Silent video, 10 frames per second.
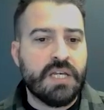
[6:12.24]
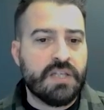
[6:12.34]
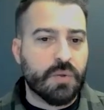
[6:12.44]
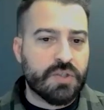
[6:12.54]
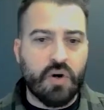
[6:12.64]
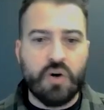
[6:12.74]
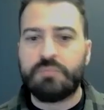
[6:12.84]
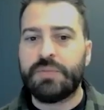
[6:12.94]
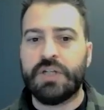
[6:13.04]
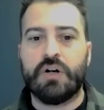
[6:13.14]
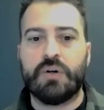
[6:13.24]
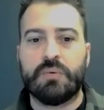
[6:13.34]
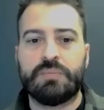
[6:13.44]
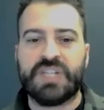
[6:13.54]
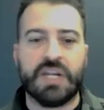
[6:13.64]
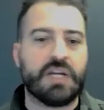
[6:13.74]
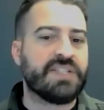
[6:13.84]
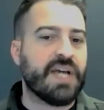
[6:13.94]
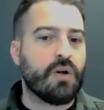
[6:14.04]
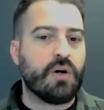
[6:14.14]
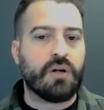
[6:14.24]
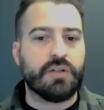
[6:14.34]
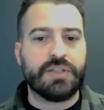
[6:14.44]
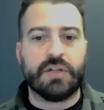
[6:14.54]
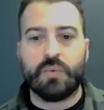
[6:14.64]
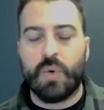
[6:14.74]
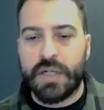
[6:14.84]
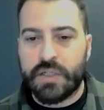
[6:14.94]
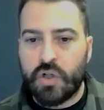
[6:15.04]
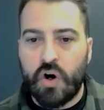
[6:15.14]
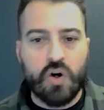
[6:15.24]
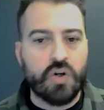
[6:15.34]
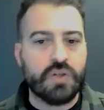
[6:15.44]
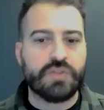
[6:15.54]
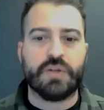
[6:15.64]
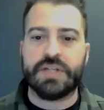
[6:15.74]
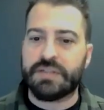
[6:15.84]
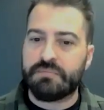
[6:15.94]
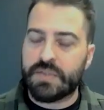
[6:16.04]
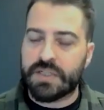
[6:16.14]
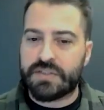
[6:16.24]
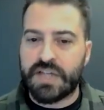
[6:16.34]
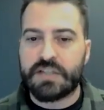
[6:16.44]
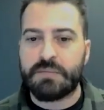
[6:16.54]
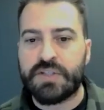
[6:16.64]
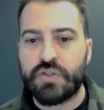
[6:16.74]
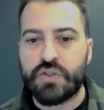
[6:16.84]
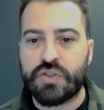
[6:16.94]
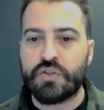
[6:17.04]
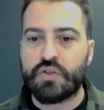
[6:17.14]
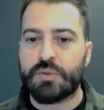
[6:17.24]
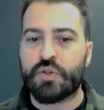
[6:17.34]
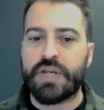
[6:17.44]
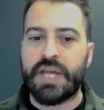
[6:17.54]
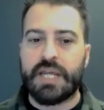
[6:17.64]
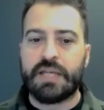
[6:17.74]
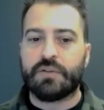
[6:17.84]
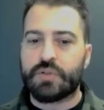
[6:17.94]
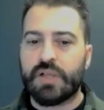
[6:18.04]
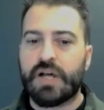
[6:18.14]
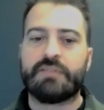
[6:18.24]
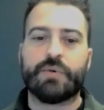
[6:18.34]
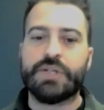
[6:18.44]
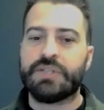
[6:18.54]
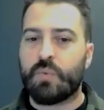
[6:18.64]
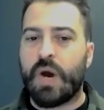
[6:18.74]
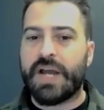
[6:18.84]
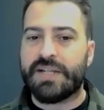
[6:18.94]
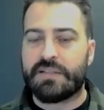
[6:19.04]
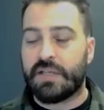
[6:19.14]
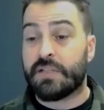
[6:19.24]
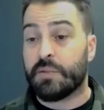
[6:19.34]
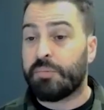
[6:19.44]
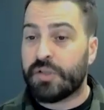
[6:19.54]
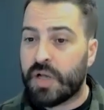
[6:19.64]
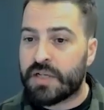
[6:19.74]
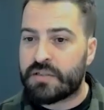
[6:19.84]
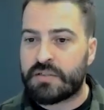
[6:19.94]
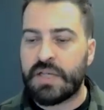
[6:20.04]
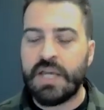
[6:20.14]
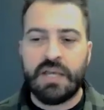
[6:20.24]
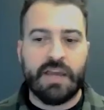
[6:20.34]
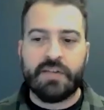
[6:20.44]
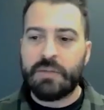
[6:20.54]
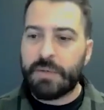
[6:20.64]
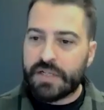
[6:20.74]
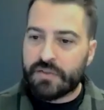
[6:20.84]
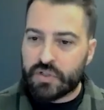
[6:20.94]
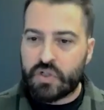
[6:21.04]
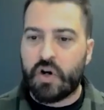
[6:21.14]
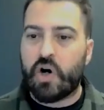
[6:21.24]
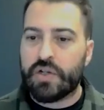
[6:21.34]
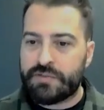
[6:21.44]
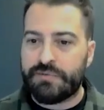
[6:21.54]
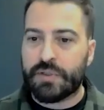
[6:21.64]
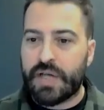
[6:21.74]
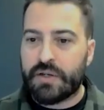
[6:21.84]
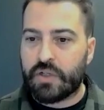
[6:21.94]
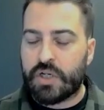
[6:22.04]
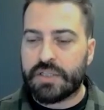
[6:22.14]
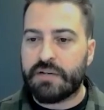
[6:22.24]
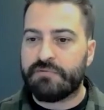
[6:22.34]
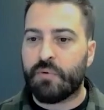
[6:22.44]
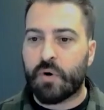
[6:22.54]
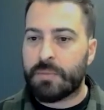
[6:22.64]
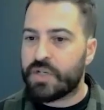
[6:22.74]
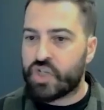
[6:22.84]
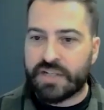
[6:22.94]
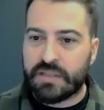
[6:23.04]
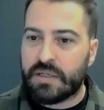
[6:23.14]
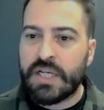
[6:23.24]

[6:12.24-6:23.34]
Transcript: So it's all, it's going to cut down on all the unwanted calls, all the text messages consumers are getting. There's a lot of reasons why it's a plus. If anybody on this call has filled out an online form and checked